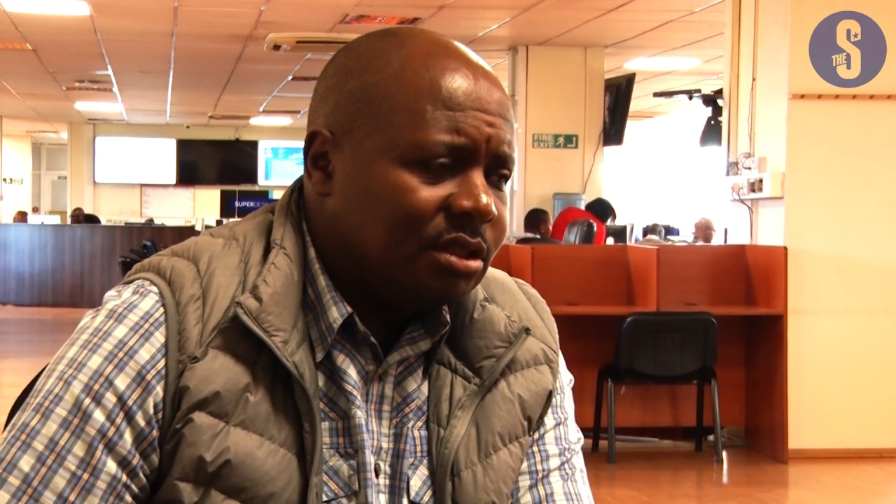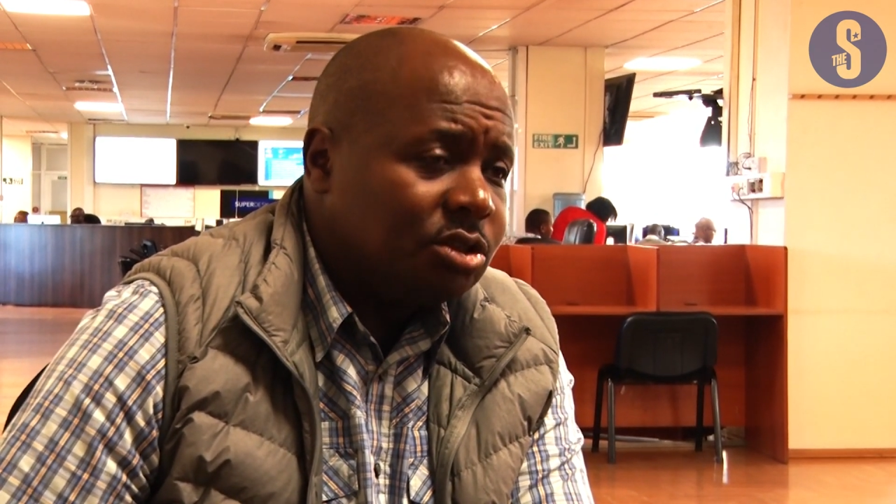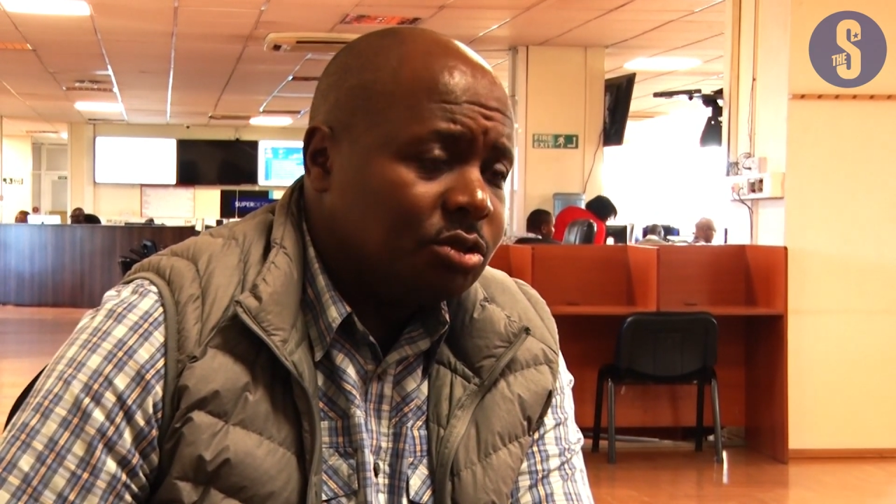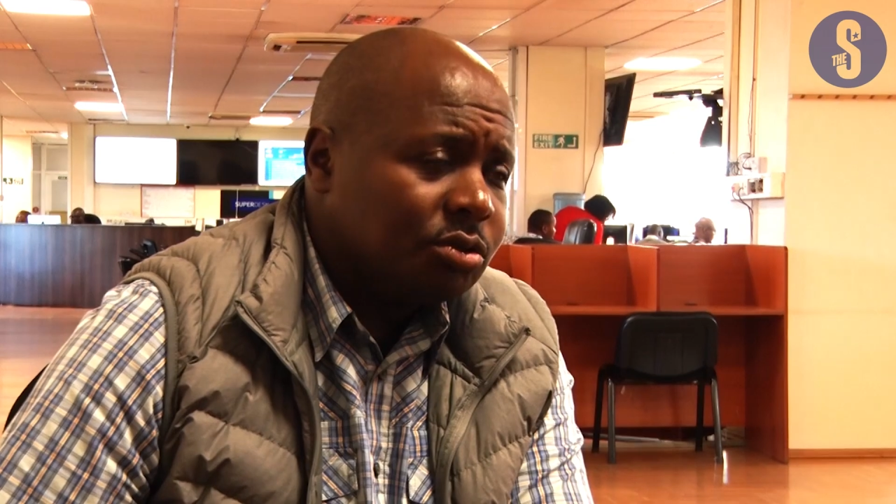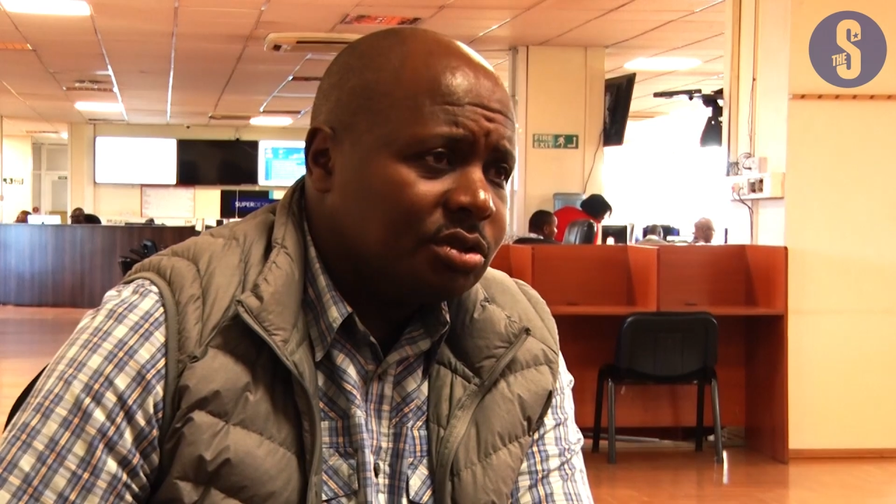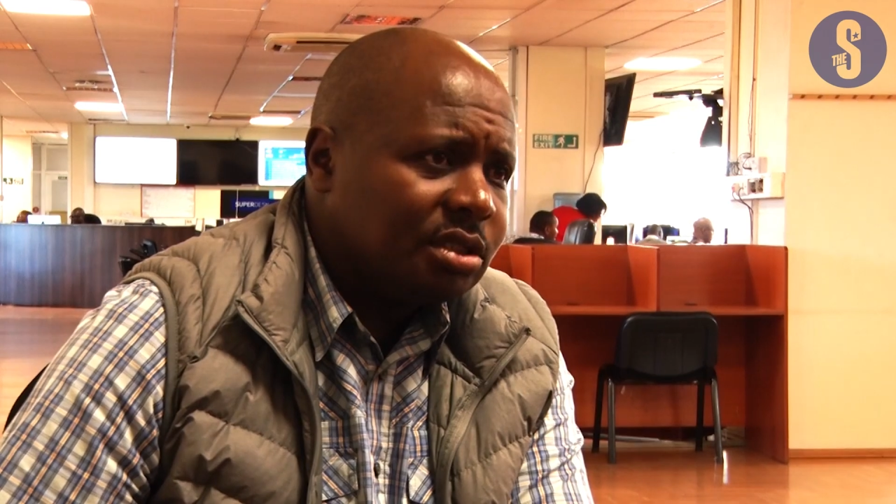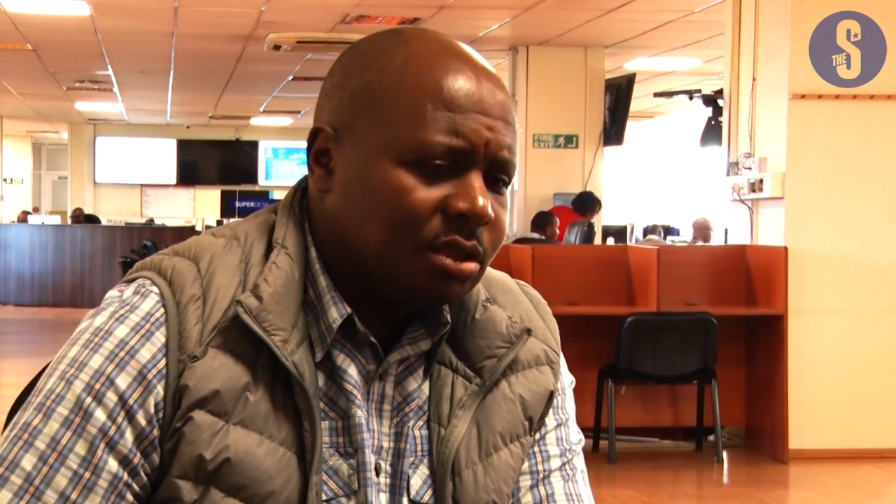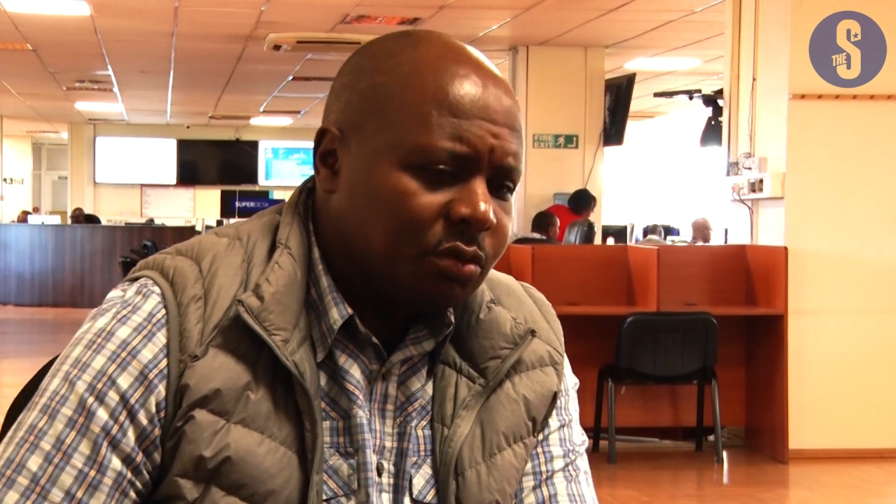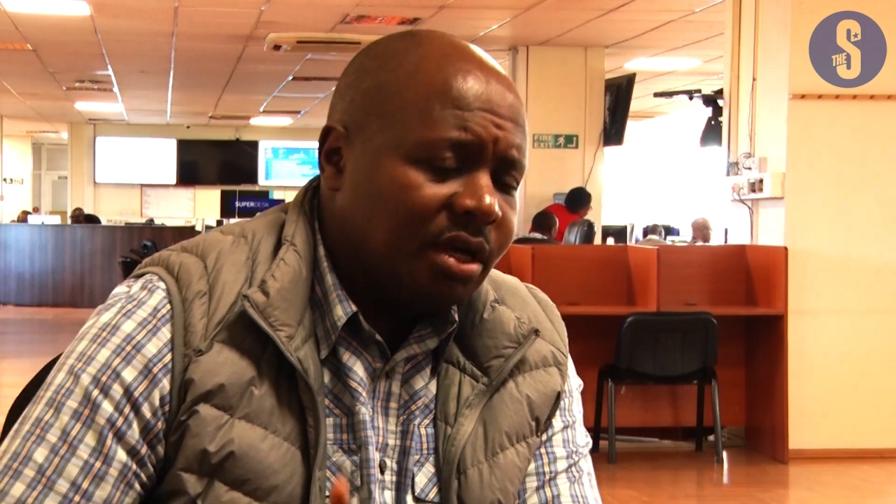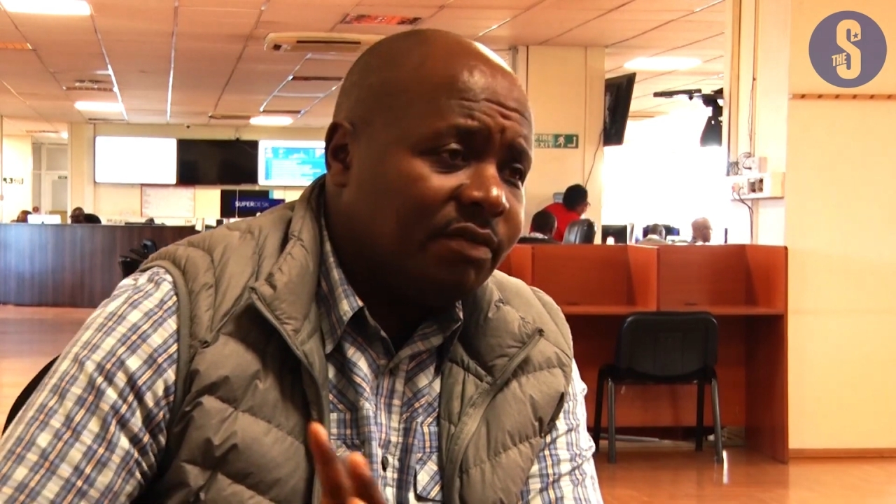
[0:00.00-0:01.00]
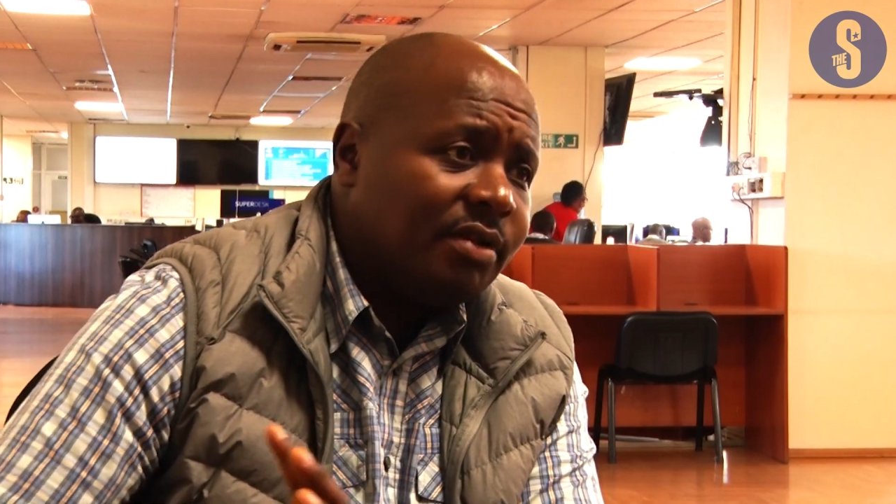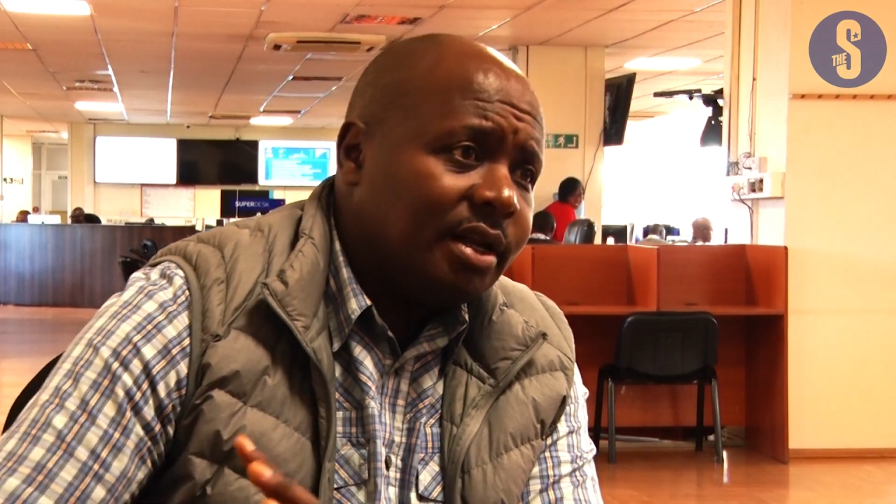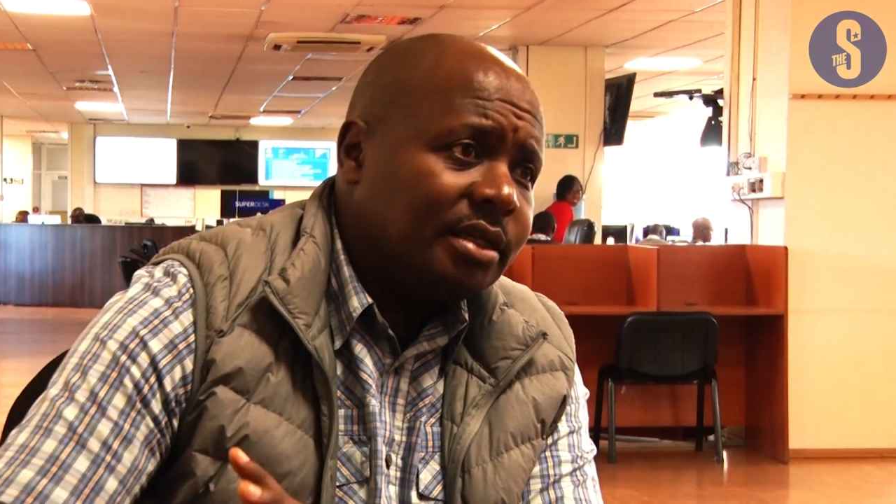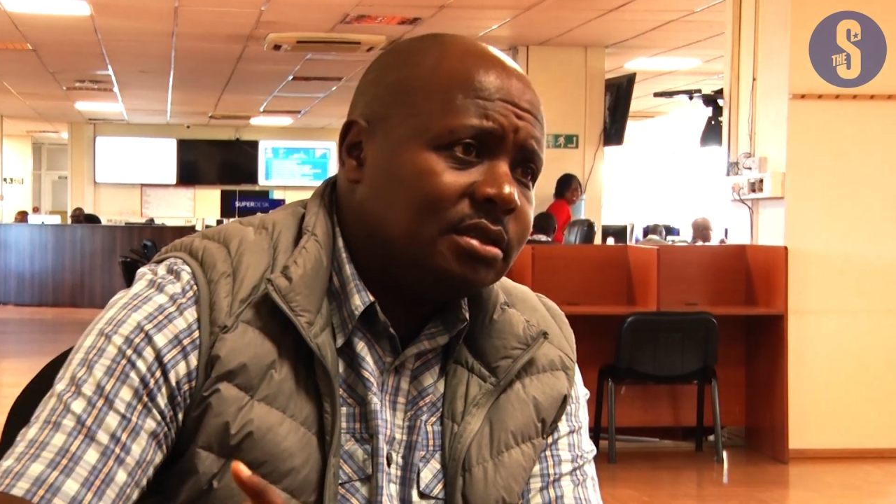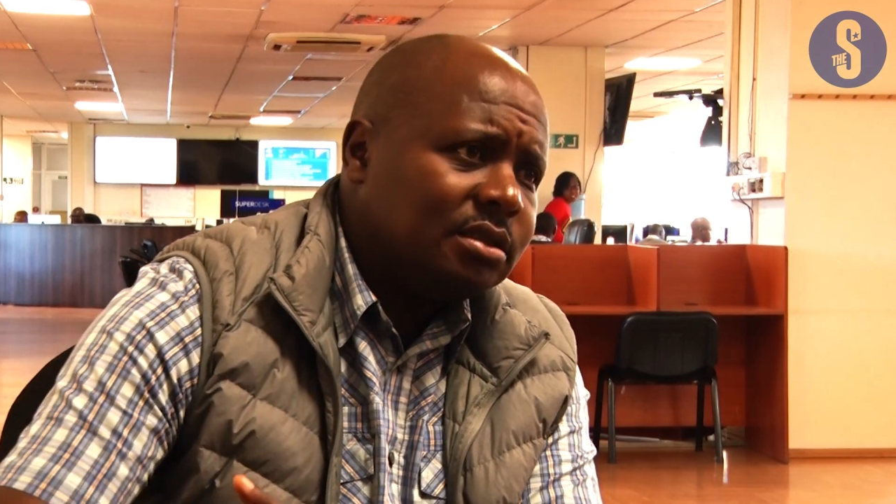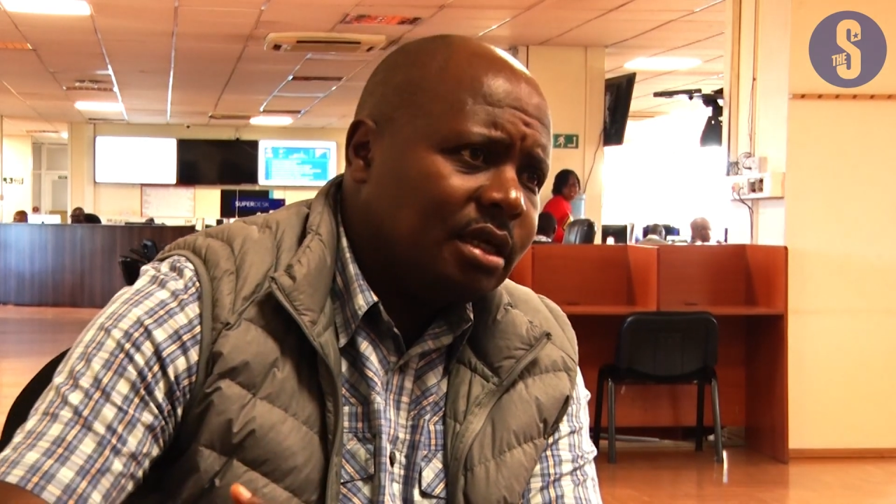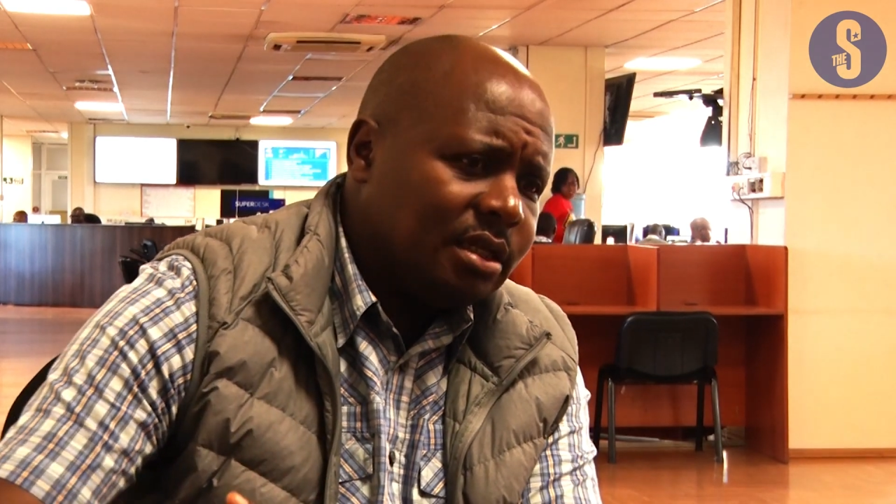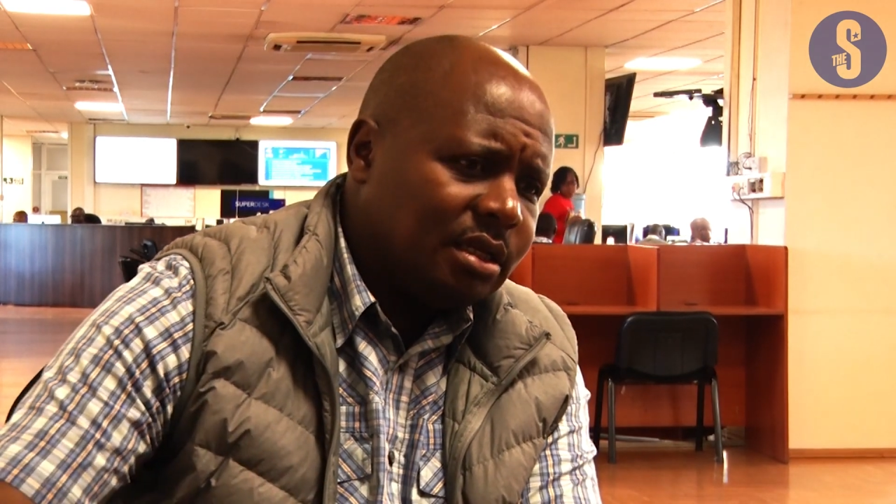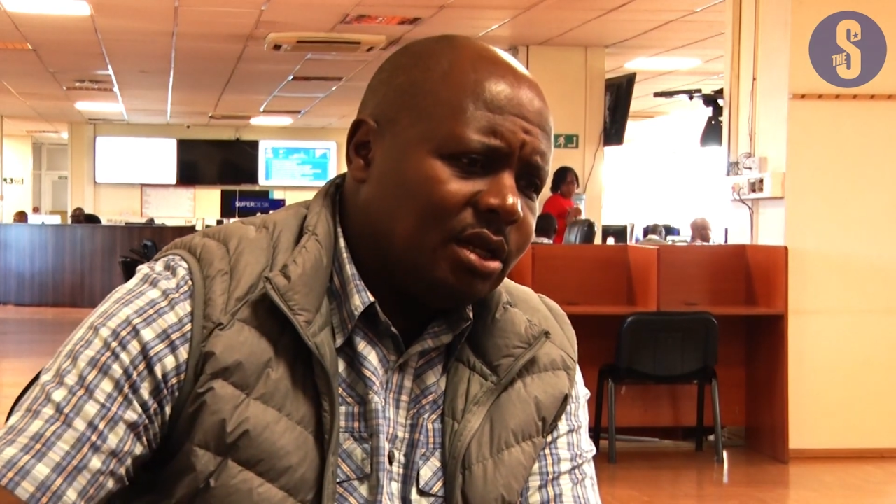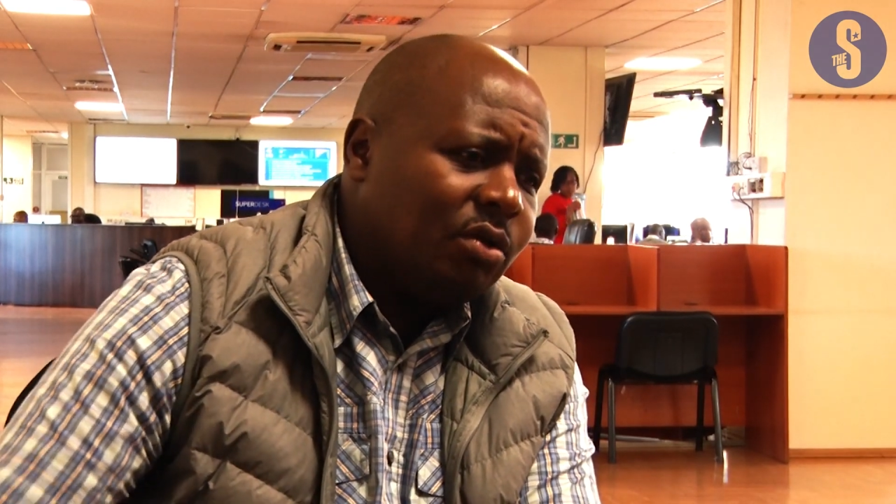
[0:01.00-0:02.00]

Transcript: It shows that we have learned, and the